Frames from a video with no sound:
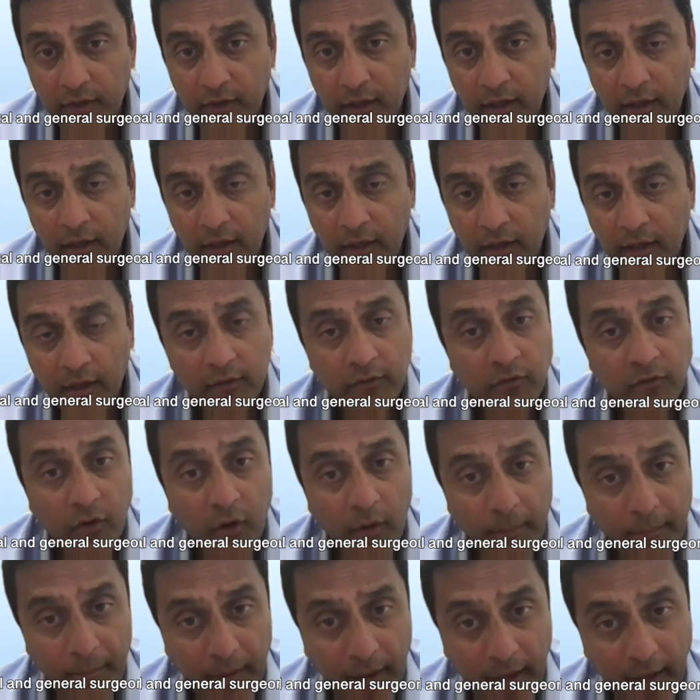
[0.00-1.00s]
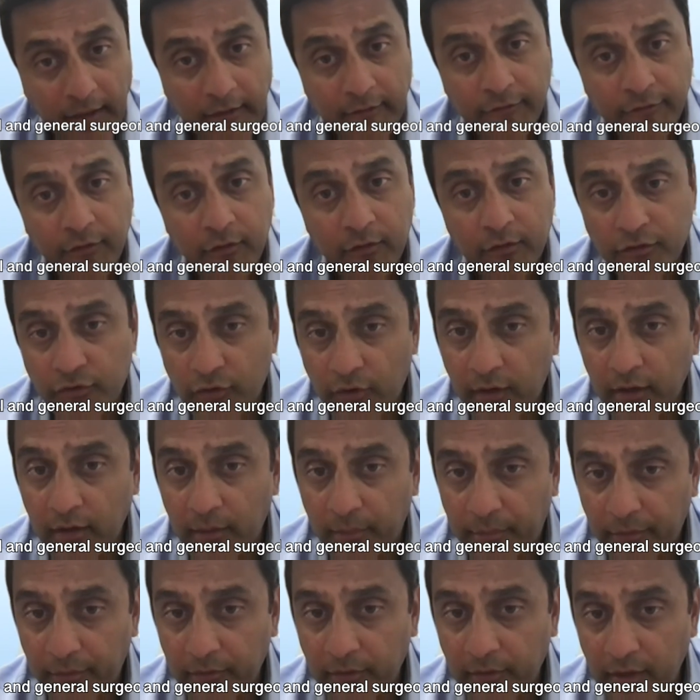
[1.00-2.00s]
it's not painful during the
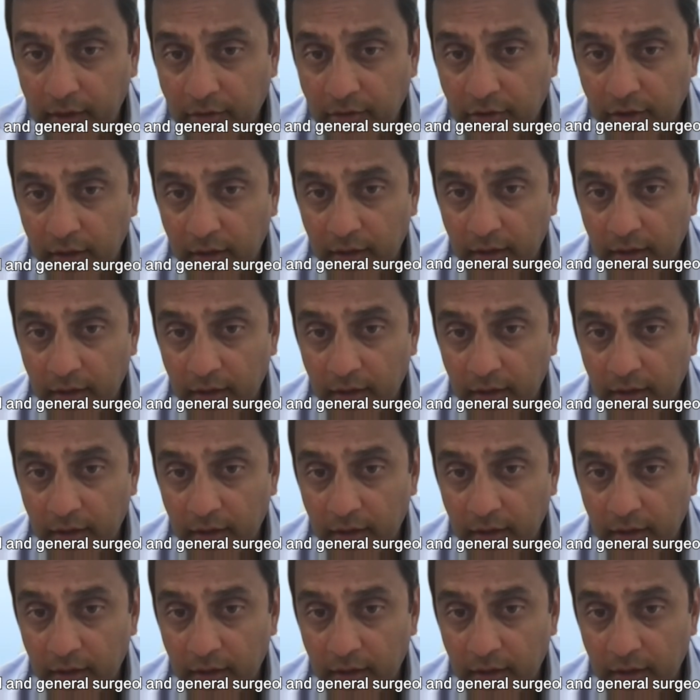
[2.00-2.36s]
procedure.